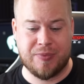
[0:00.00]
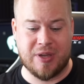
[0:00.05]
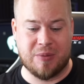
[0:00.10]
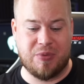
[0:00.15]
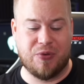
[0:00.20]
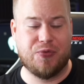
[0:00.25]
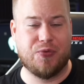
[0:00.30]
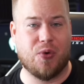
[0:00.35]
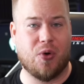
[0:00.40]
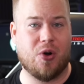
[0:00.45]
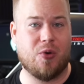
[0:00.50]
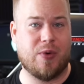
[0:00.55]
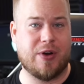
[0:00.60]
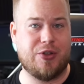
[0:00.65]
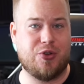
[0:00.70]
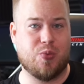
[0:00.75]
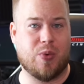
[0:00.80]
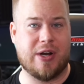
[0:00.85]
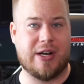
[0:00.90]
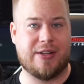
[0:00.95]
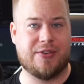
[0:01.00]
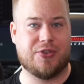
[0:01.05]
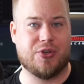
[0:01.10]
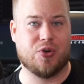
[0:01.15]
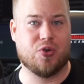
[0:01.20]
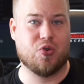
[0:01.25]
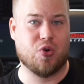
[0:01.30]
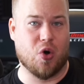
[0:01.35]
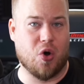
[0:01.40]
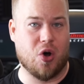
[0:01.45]
Before, when you went into
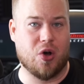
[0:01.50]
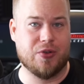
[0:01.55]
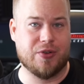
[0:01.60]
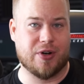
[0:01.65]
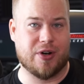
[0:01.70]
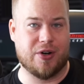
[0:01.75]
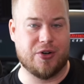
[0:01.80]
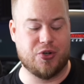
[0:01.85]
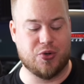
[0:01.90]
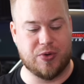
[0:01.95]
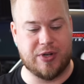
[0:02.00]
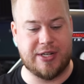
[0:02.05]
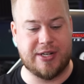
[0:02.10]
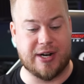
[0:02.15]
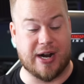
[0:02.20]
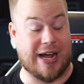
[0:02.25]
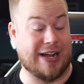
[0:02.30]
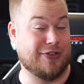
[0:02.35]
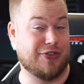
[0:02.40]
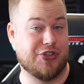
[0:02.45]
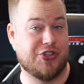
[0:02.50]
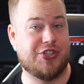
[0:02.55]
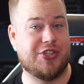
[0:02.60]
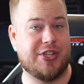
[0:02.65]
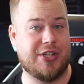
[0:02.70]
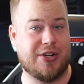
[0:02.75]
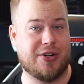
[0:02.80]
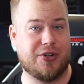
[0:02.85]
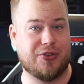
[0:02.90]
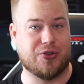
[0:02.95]
the corner, you either
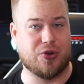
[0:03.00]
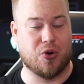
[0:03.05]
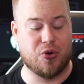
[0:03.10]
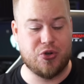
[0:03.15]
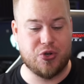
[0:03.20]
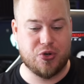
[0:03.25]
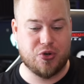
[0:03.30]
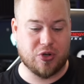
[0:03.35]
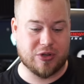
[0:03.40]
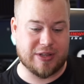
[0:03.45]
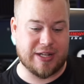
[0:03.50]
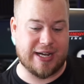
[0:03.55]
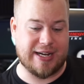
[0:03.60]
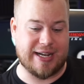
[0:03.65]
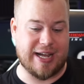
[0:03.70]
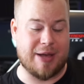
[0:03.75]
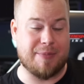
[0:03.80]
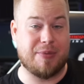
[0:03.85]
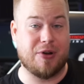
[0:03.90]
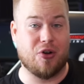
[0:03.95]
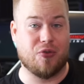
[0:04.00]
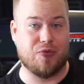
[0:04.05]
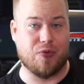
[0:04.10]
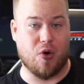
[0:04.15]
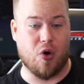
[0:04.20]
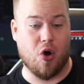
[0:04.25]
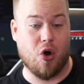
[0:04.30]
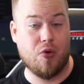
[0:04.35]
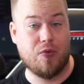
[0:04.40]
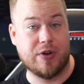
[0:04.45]
understeered or you got like a bit of
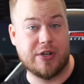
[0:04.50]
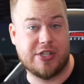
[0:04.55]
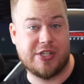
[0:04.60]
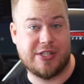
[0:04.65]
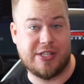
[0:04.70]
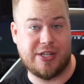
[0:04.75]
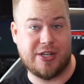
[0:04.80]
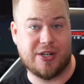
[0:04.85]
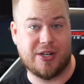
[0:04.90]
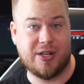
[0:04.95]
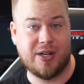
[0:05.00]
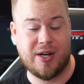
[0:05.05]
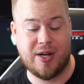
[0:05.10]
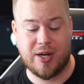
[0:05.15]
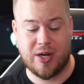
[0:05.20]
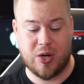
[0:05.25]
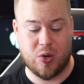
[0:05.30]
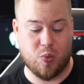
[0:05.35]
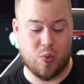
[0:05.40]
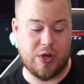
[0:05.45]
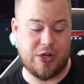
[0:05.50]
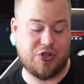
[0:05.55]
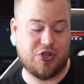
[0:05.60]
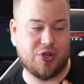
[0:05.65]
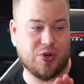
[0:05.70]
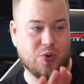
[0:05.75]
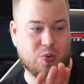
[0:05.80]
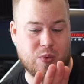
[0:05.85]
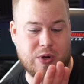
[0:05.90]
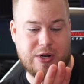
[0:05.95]
oversteer,
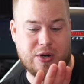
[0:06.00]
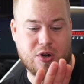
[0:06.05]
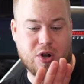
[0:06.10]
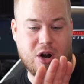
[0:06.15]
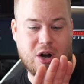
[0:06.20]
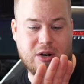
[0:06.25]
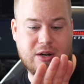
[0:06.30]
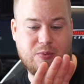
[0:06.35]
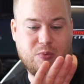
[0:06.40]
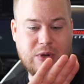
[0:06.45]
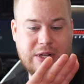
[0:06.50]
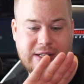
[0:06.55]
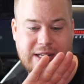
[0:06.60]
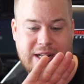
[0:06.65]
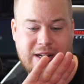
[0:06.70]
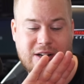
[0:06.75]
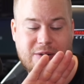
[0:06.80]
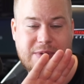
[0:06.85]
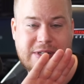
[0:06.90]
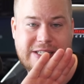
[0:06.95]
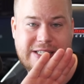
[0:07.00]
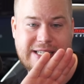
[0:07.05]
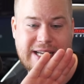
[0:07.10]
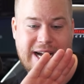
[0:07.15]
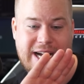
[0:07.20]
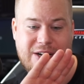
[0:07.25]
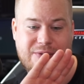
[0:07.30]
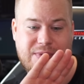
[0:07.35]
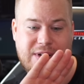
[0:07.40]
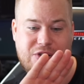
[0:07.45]
which when the car went a little bit
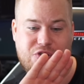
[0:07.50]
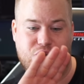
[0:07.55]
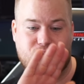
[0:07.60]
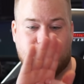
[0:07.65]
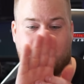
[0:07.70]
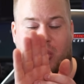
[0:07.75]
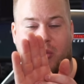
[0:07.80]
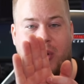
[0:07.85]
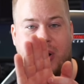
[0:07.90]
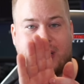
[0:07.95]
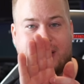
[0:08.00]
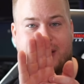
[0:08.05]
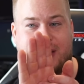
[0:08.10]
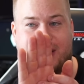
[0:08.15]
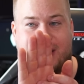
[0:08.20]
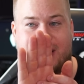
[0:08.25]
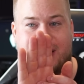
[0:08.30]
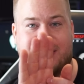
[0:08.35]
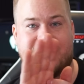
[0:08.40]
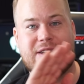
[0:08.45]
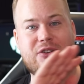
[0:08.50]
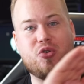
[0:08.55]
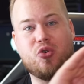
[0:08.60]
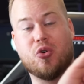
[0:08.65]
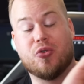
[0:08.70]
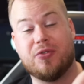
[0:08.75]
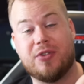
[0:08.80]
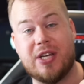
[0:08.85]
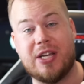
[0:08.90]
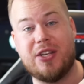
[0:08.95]
sideways, you corrected it and you
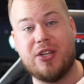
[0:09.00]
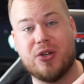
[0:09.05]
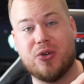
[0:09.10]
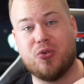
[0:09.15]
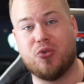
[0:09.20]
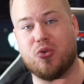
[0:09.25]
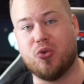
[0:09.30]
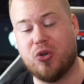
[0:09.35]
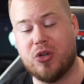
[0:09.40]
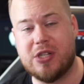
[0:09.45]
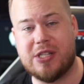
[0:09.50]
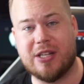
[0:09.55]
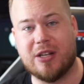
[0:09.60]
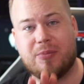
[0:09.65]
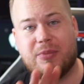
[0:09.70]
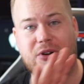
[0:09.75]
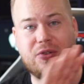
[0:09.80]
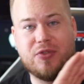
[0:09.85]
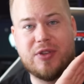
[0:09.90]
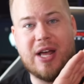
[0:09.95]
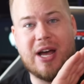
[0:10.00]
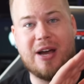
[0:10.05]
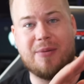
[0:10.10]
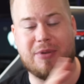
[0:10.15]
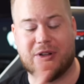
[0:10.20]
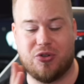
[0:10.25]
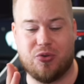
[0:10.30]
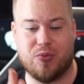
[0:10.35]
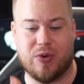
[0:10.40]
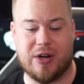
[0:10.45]
continued. You lost a little bit of time,
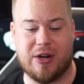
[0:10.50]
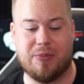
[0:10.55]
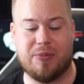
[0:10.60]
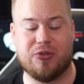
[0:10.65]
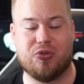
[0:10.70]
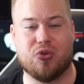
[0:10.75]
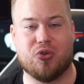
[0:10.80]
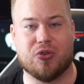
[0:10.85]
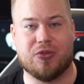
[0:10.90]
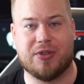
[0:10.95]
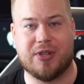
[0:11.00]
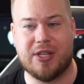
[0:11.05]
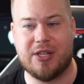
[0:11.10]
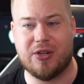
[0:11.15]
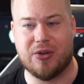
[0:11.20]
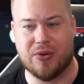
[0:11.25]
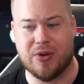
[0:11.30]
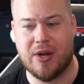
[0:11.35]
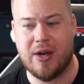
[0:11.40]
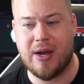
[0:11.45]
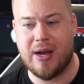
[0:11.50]
but you were able to continue.